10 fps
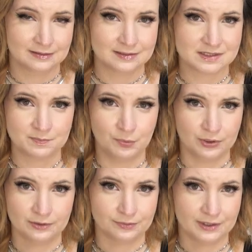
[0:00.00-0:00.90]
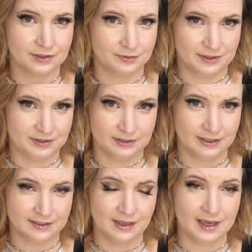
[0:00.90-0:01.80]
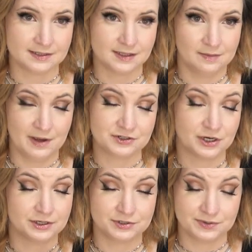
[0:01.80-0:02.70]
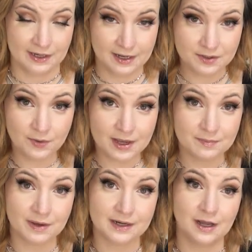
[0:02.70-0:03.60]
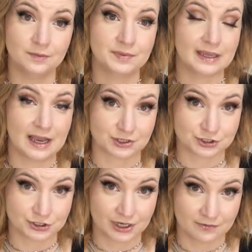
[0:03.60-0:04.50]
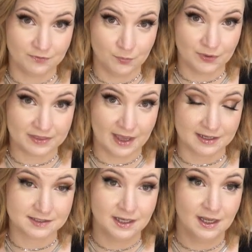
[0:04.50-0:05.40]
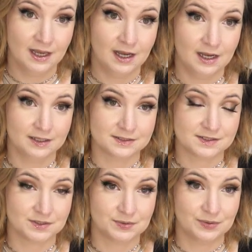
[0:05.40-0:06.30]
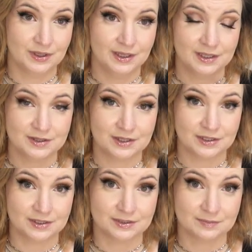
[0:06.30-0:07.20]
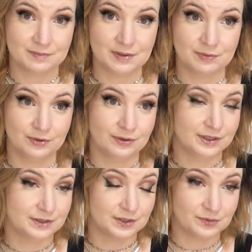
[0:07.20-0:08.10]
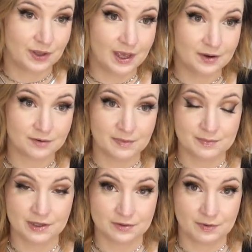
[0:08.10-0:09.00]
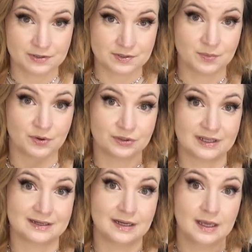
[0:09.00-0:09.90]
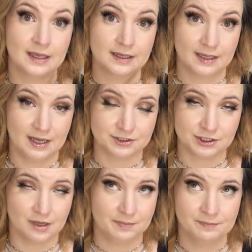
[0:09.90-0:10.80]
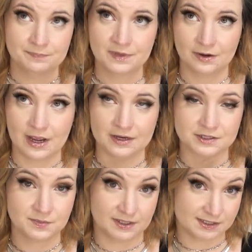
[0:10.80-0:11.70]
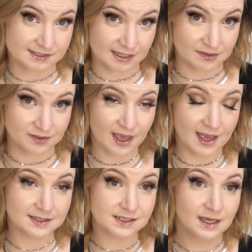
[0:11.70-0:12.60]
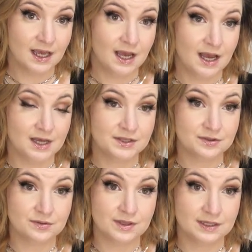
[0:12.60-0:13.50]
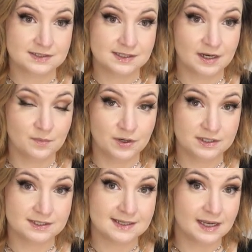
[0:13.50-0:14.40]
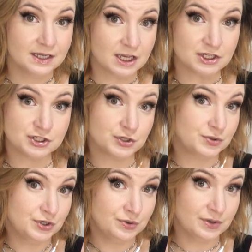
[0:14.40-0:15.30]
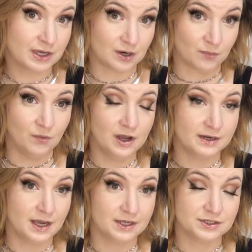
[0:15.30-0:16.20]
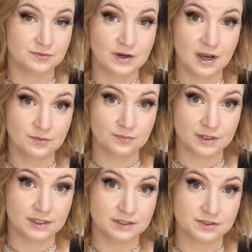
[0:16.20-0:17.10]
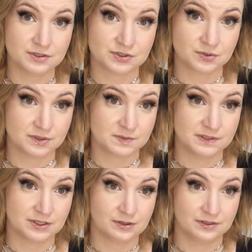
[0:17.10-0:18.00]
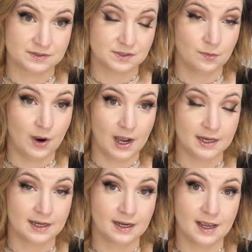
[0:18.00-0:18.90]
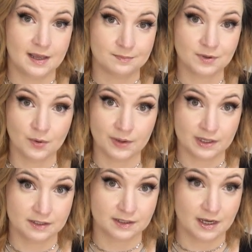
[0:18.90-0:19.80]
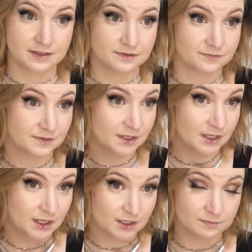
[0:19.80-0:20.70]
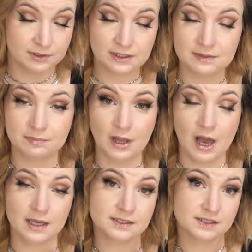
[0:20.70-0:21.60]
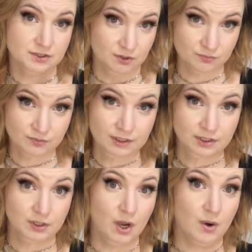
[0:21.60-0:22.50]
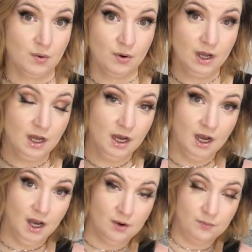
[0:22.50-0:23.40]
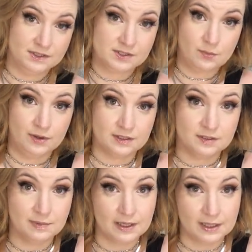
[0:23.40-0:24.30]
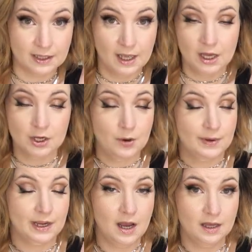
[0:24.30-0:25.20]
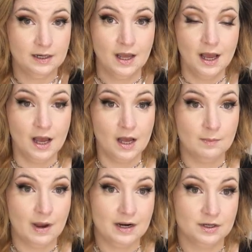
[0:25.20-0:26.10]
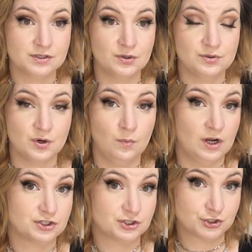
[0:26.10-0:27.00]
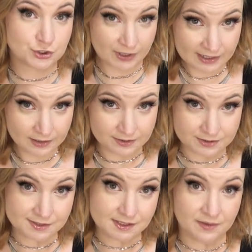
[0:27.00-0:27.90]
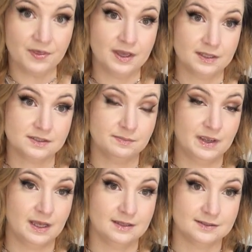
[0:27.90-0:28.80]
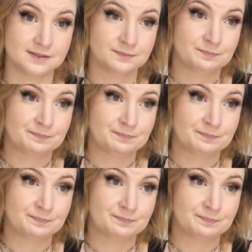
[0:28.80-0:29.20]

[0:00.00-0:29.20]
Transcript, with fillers: spoilery or anything like that. Um, I try to do that anyway, but I'll be extra careful with that uh, until the people in the UK or maybe other parts of the world can catch up. Okay, I just wanted to say that. Uh, the other things that I wanted to say in case you're new here, one, I do not read the source material, so I am going in kind of completely blind. I don't really know uh, what's going to be going on. Um, I also don't watch trailers to things because